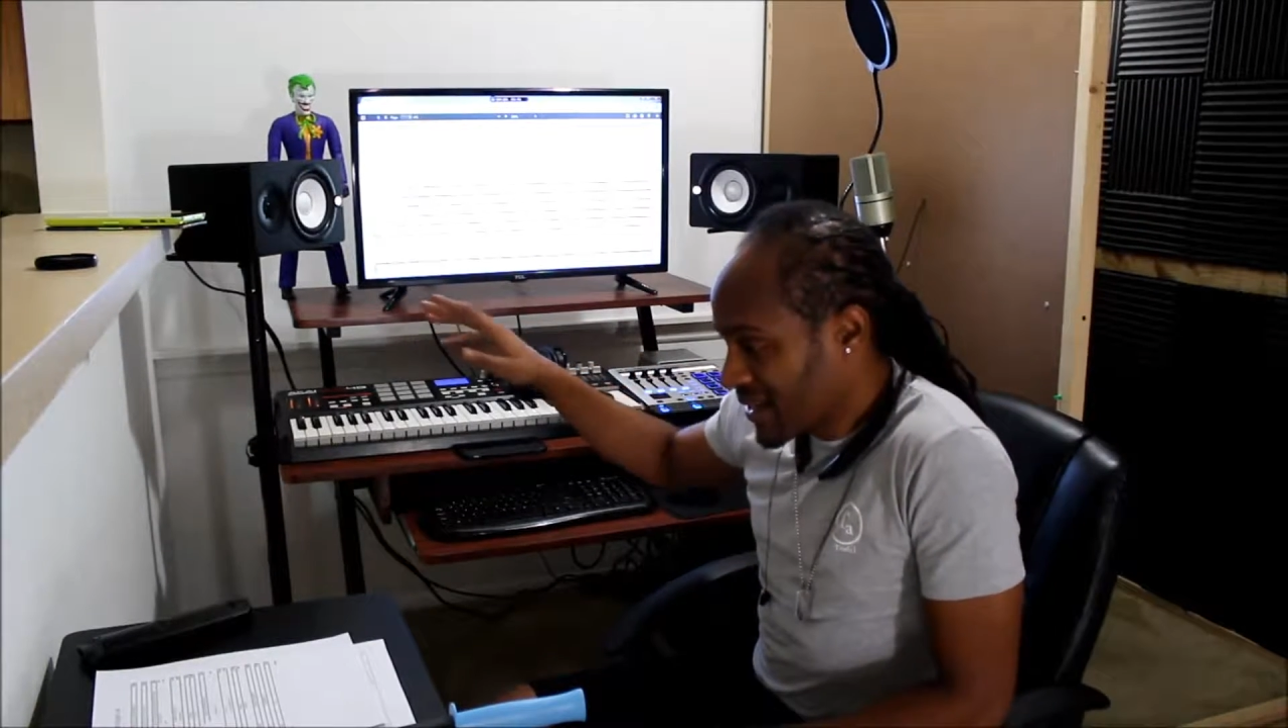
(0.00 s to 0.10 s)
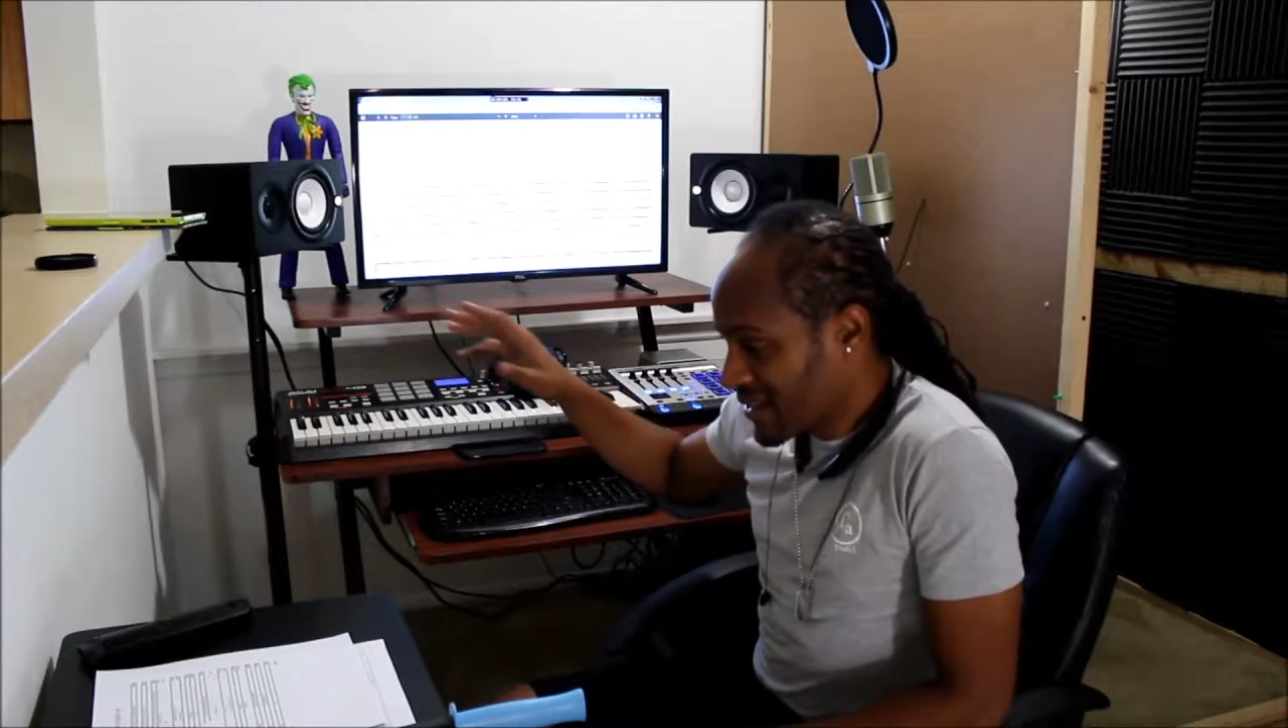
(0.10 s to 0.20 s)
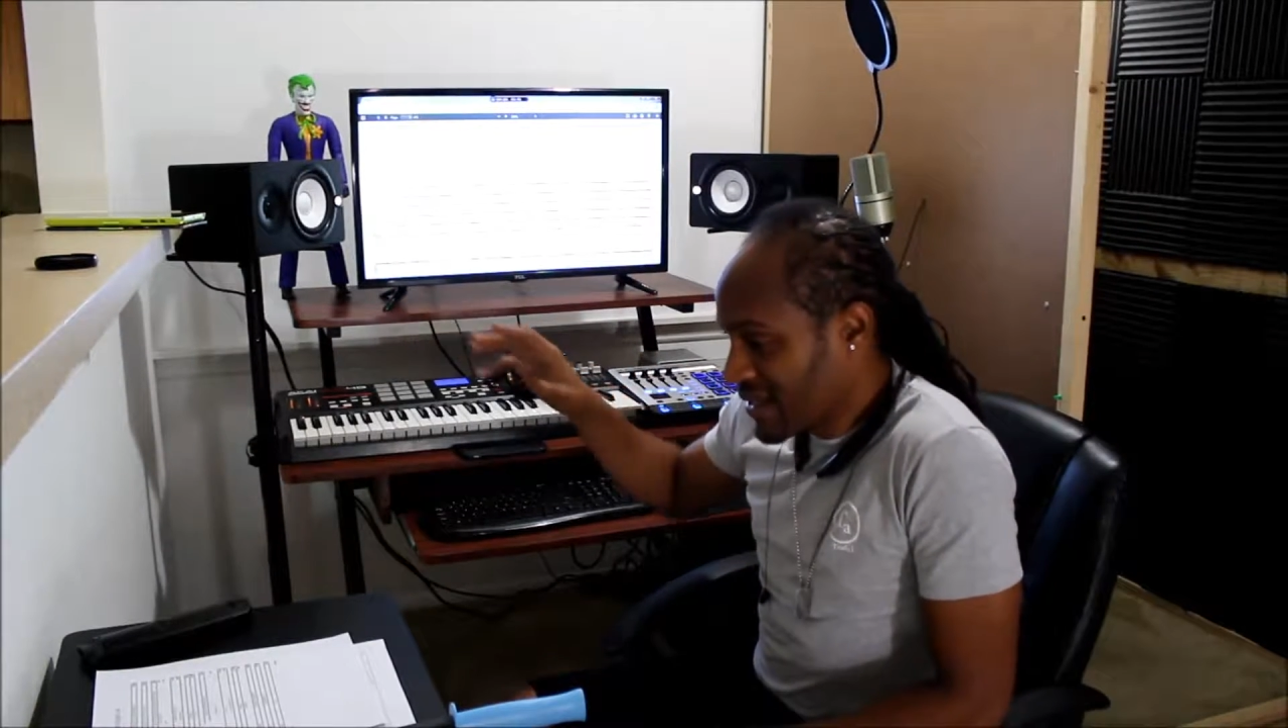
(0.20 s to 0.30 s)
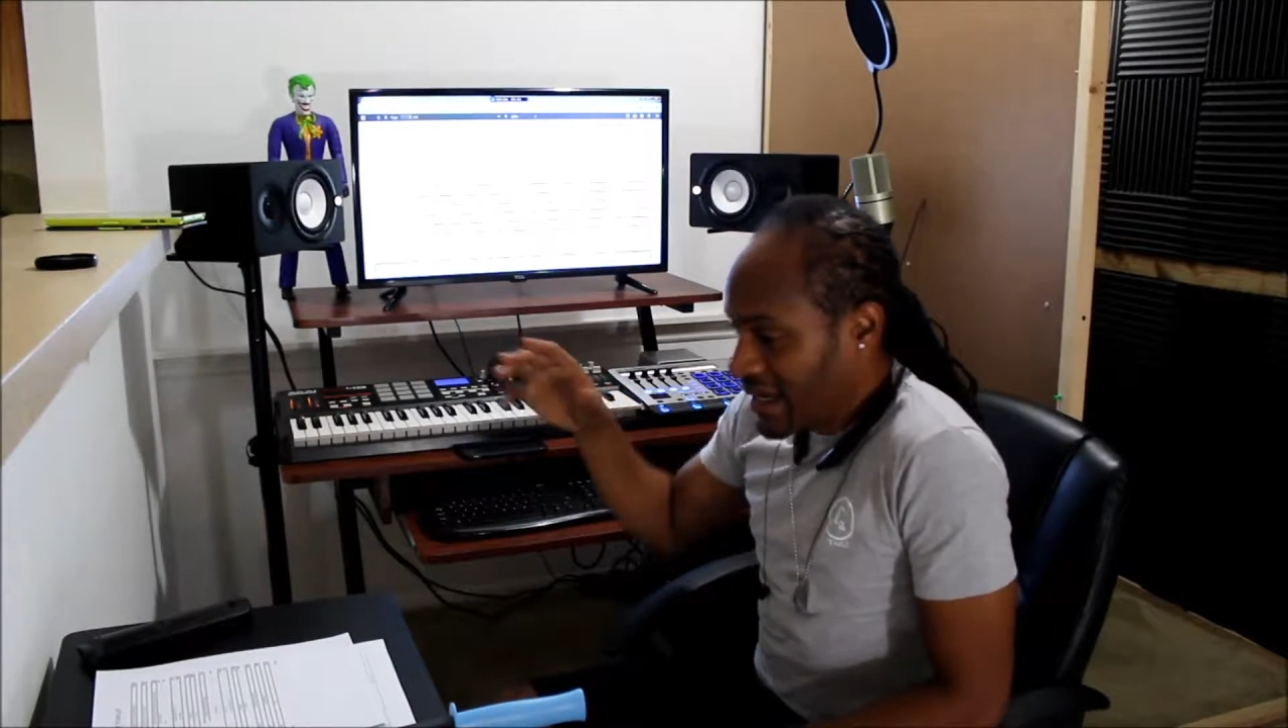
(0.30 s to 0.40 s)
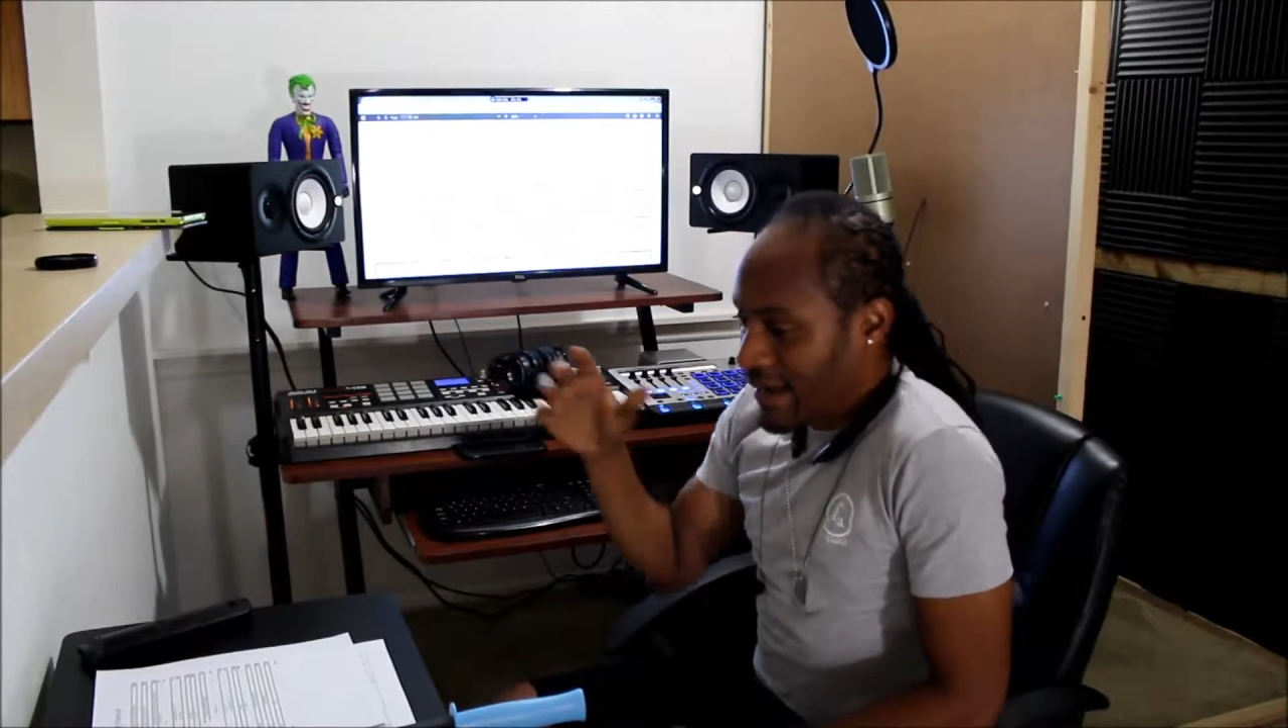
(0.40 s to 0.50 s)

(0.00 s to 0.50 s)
is